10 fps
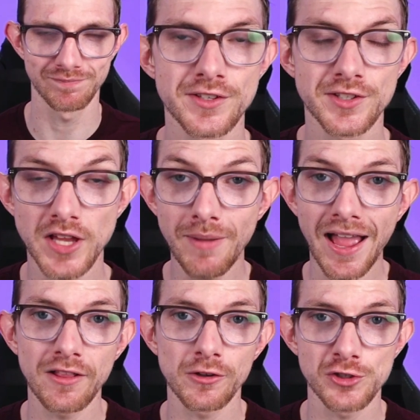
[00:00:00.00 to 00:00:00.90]
Some
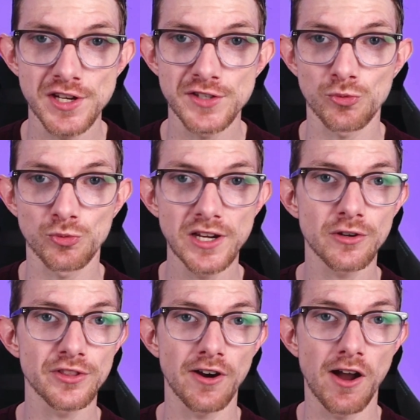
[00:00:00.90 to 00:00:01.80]
allergies
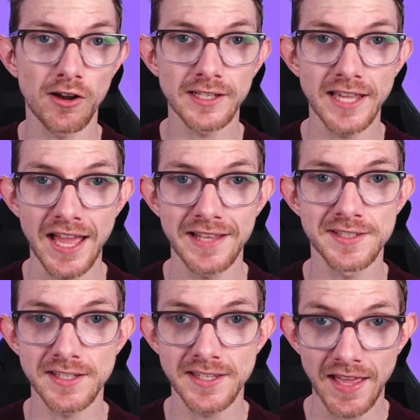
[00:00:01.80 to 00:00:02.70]
rear their ugly
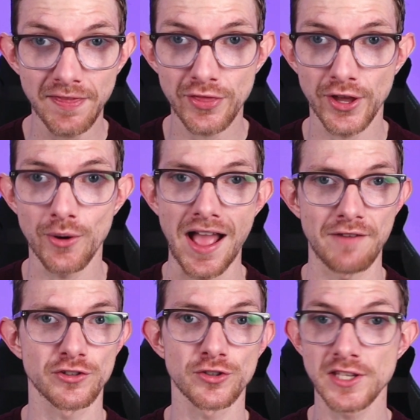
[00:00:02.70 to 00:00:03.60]
heads again, though,
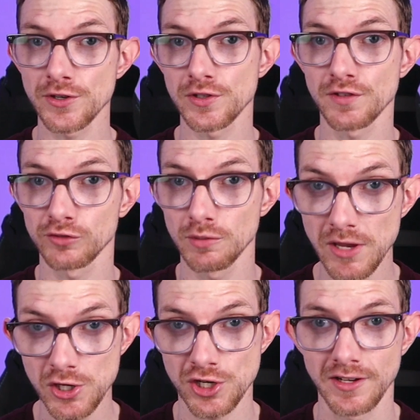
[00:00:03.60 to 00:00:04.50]
after years of
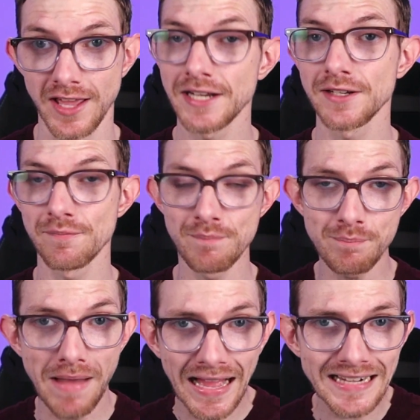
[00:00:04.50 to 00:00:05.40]
remission, and
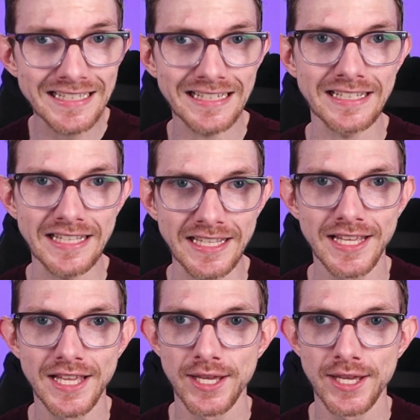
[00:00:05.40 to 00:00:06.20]
maddeningly,